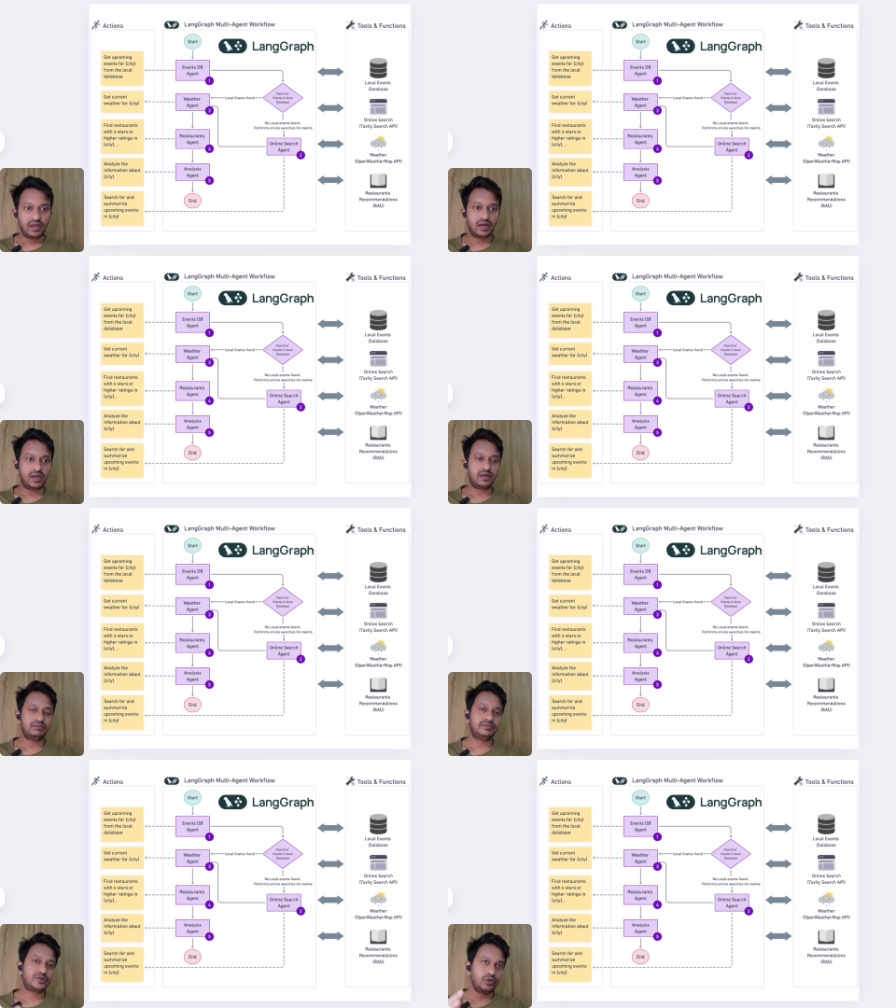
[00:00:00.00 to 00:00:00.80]
Uh,
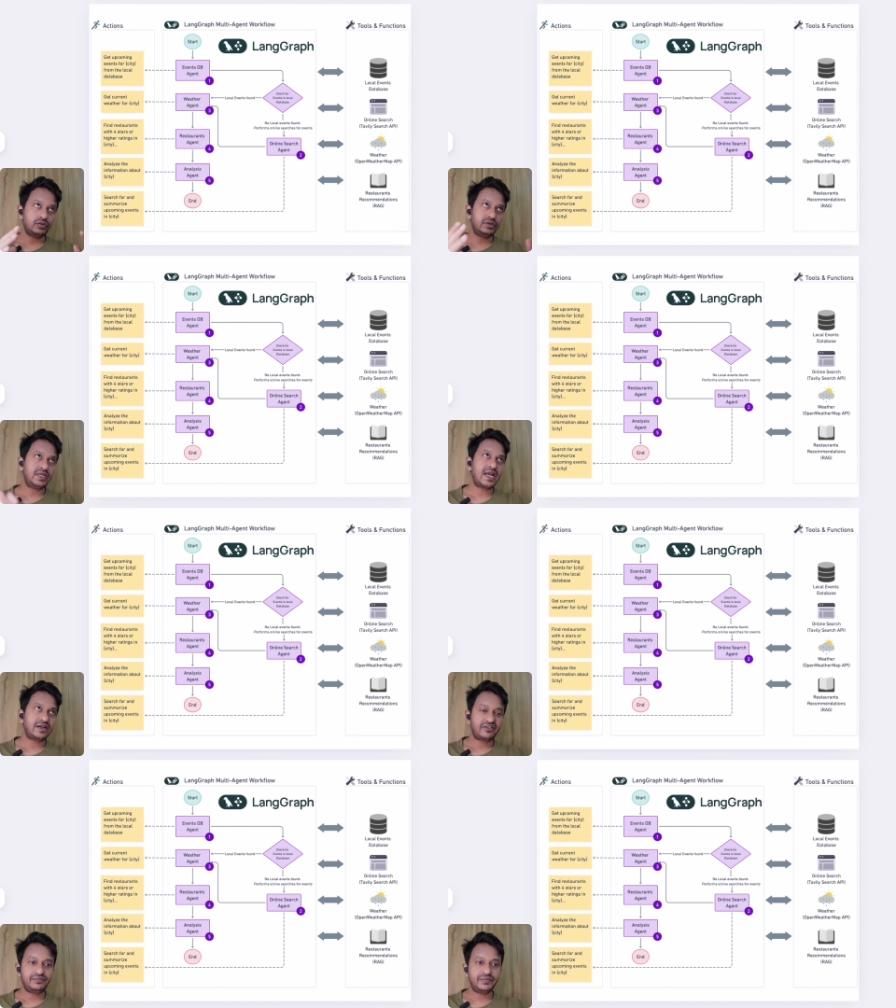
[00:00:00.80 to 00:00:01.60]
so
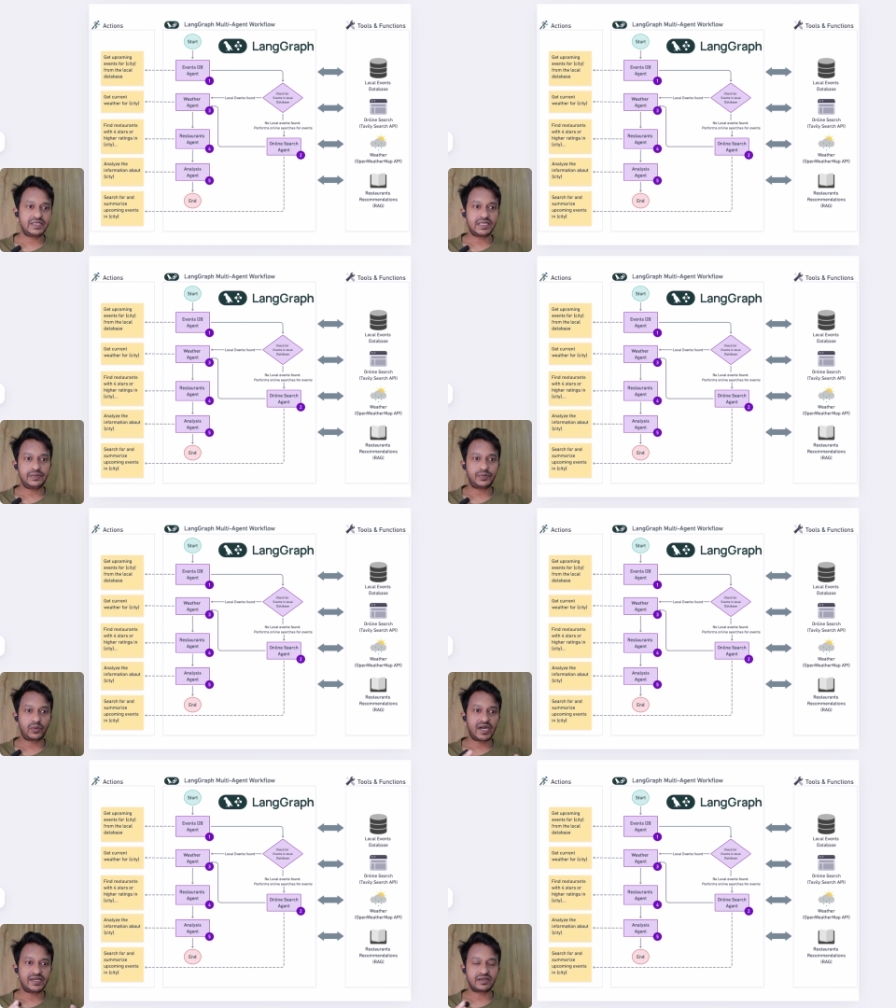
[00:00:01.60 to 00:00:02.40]
LangGraph basically
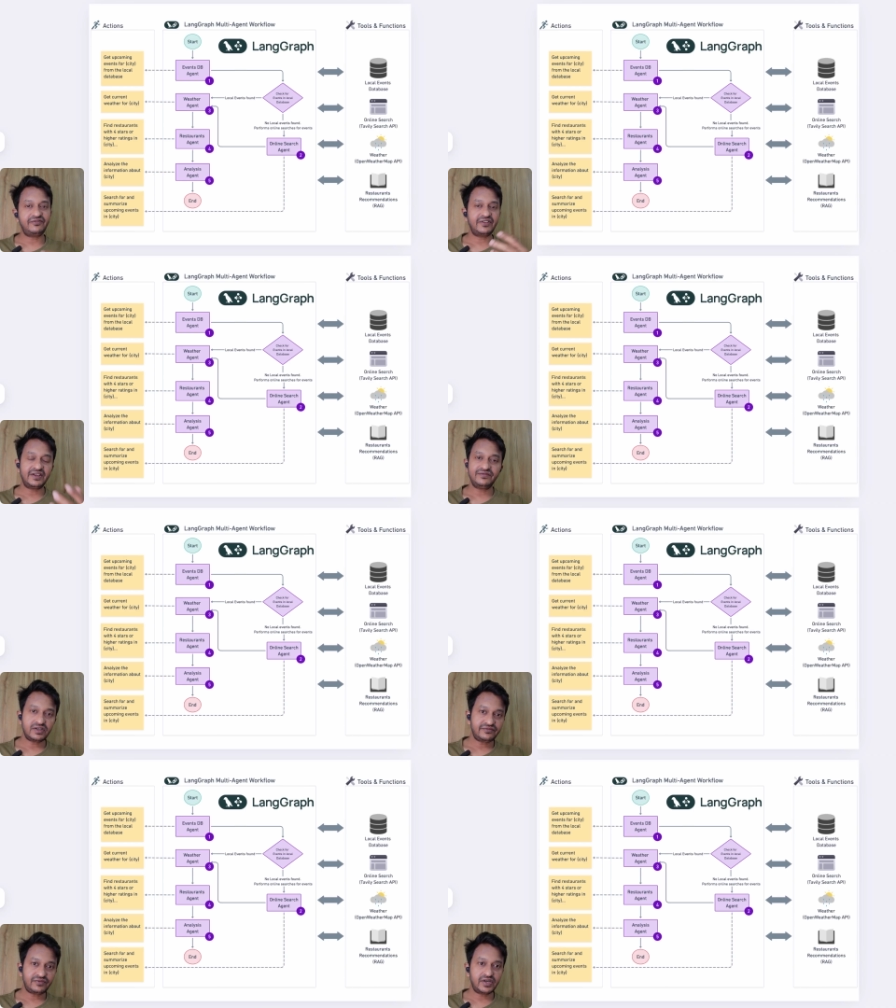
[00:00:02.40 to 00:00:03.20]
provides a
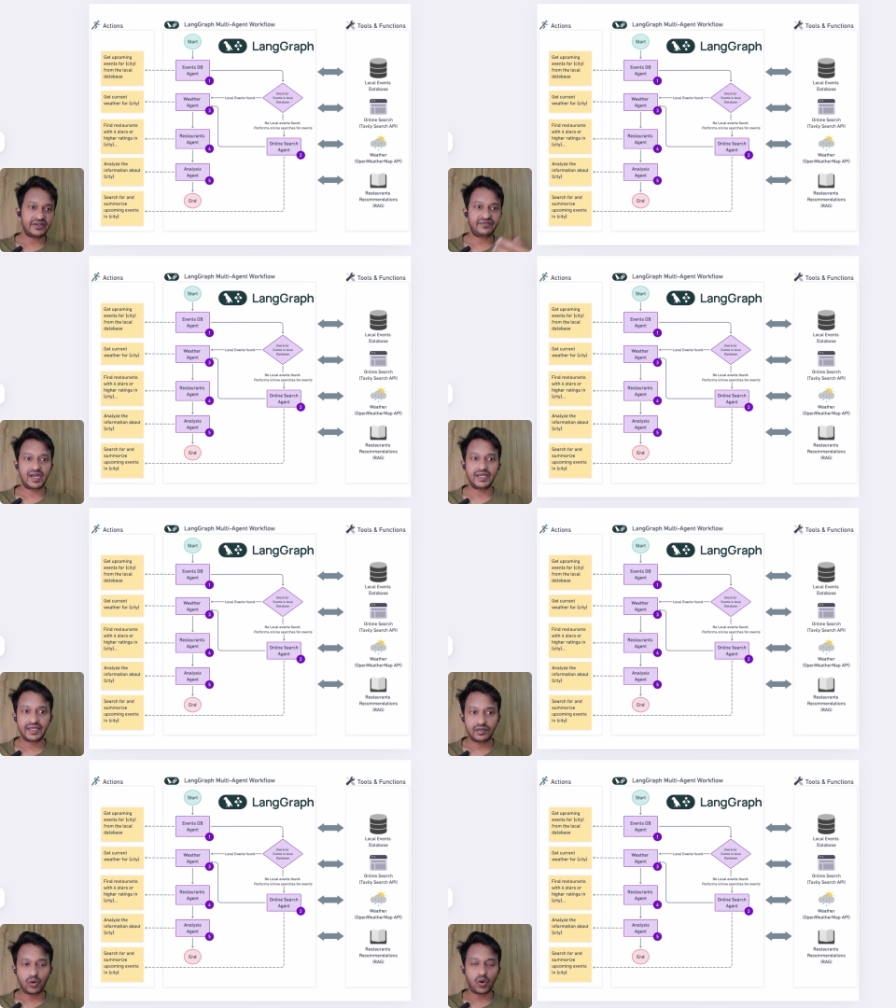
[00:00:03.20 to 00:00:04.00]
framework for
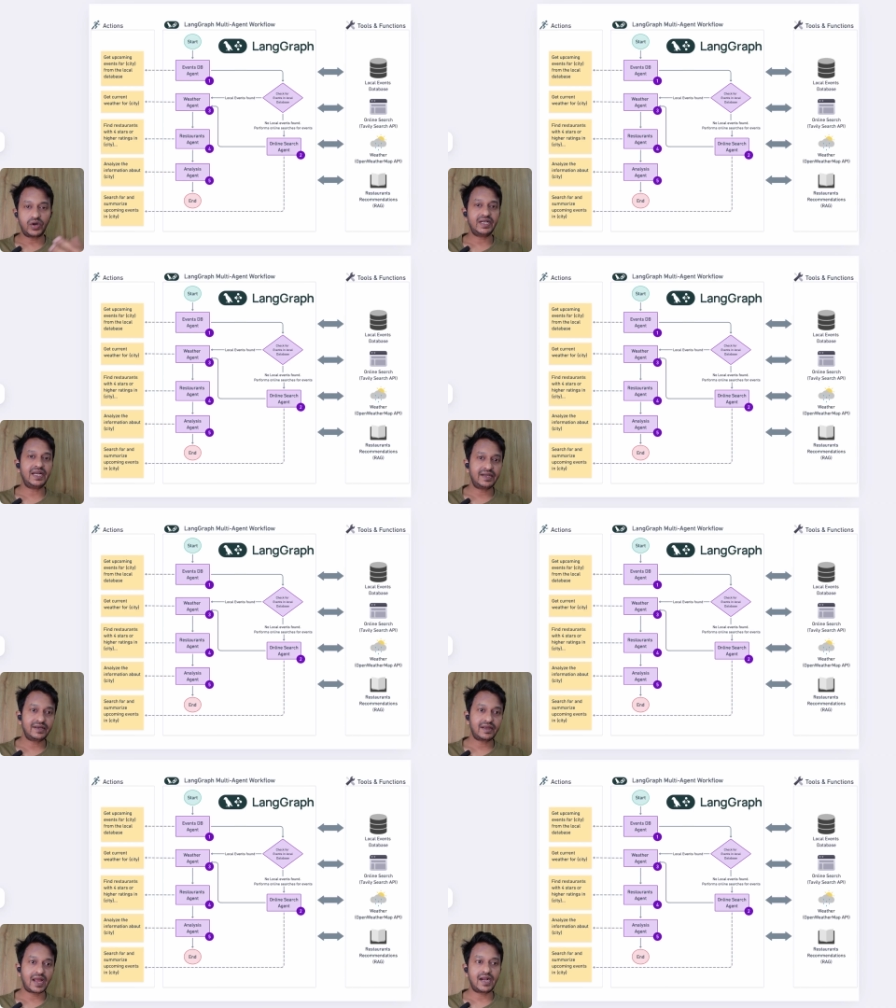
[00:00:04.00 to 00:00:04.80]
defining,
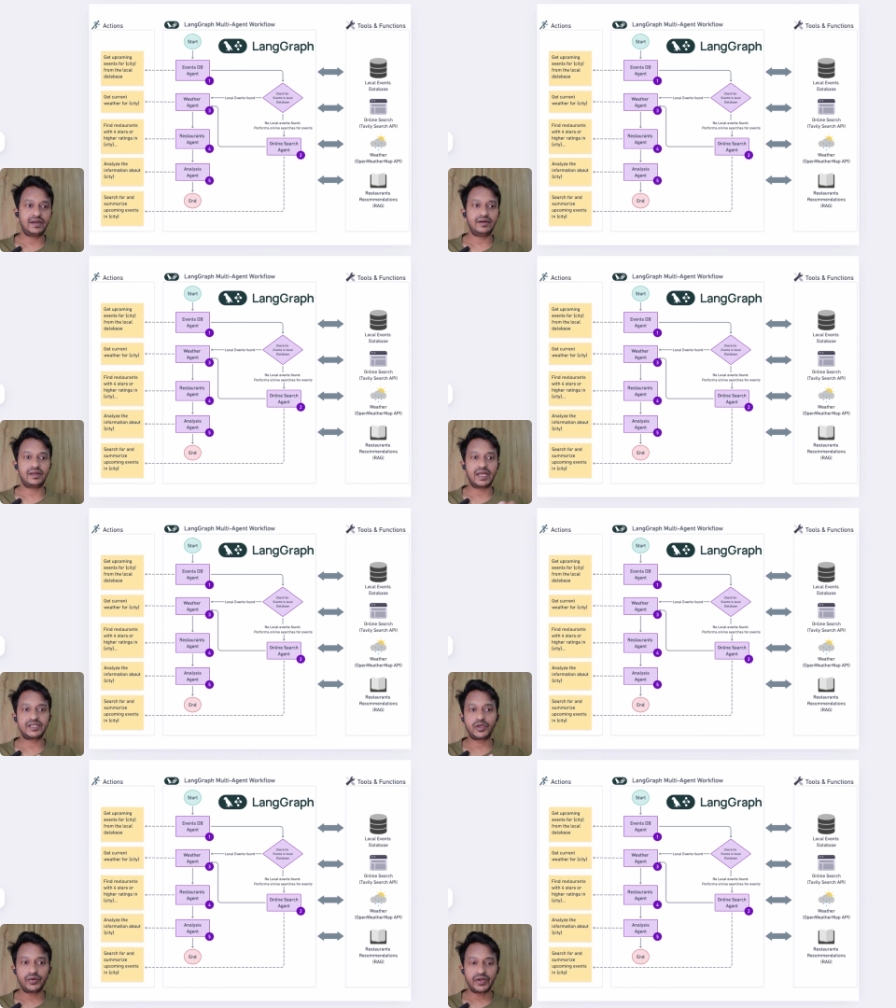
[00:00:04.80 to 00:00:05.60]
coordinating, and
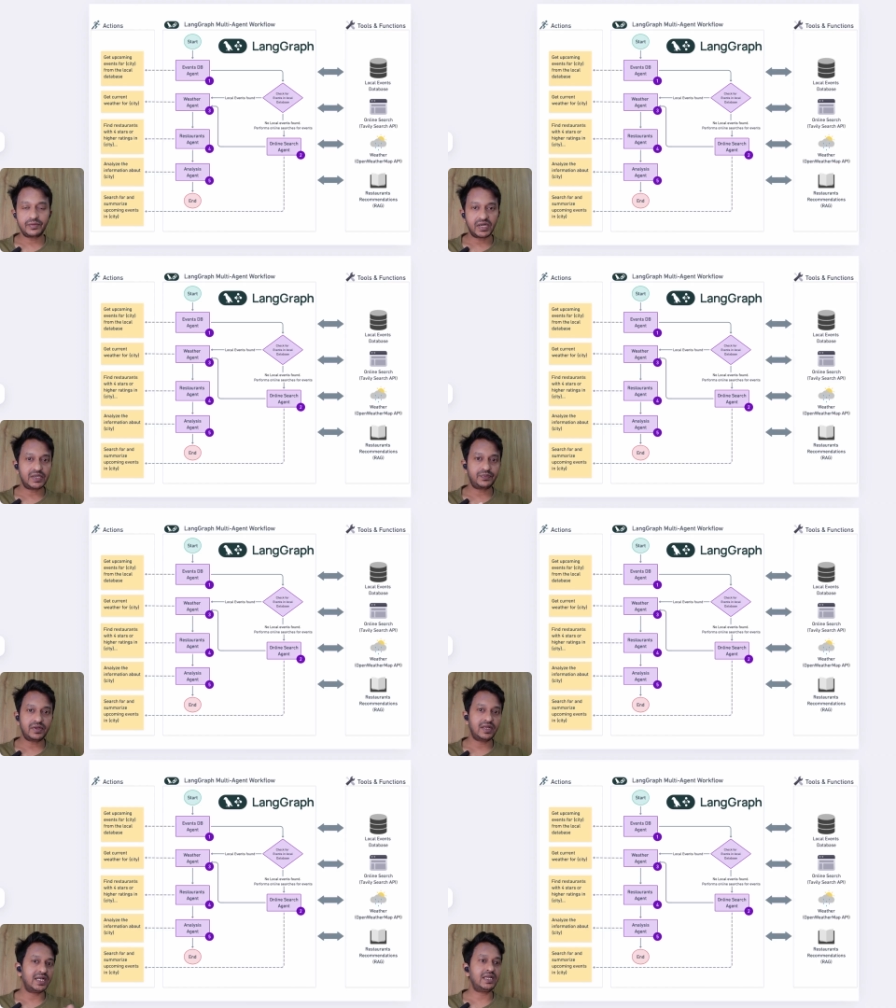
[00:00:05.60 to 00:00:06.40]
executing
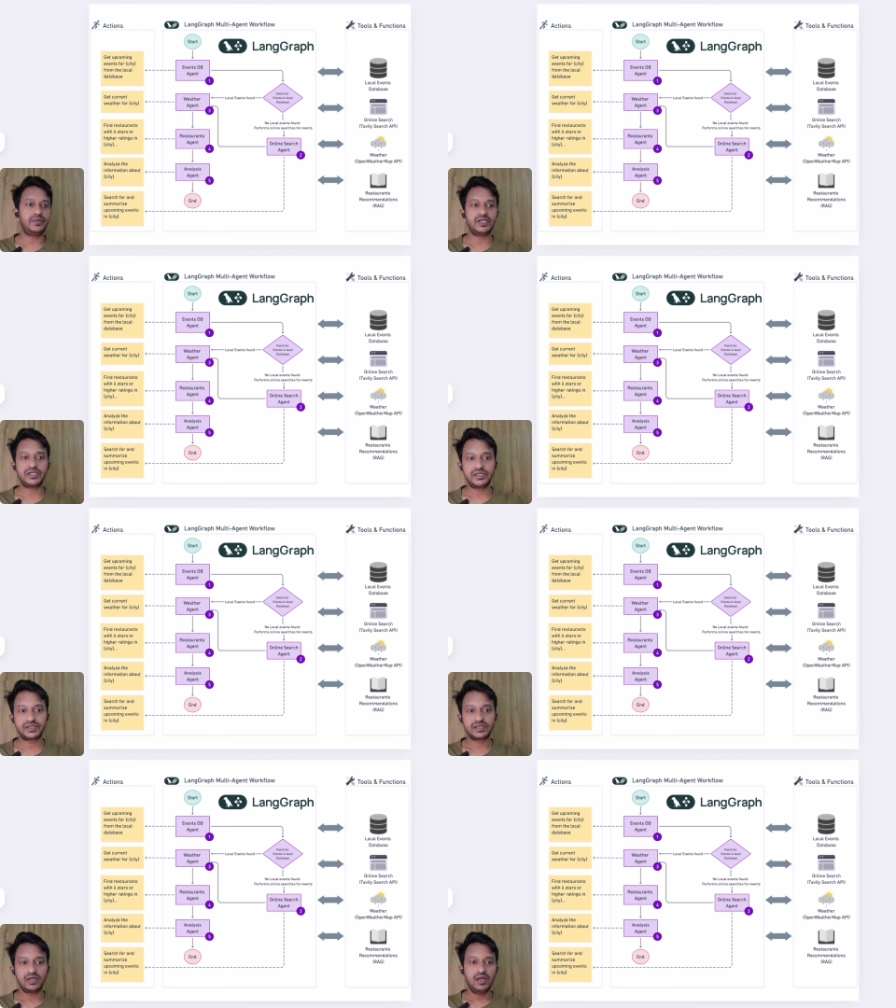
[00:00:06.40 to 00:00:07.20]
multiple LLM
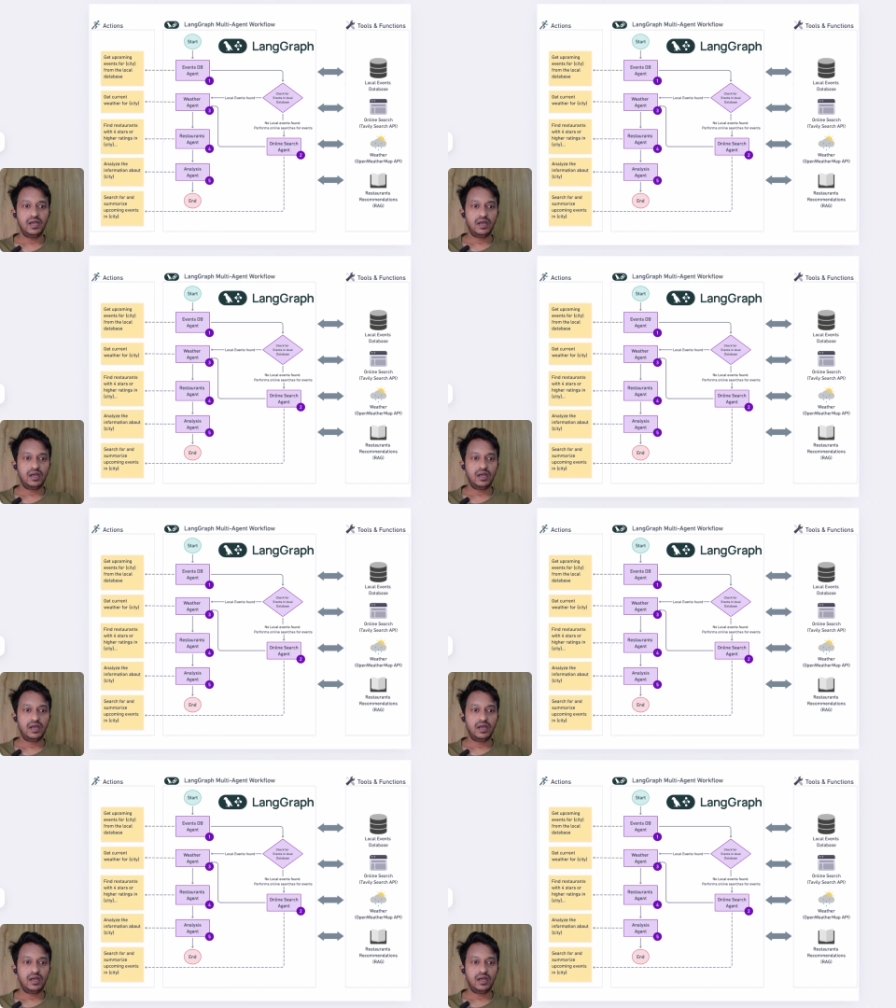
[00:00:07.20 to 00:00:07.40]
agents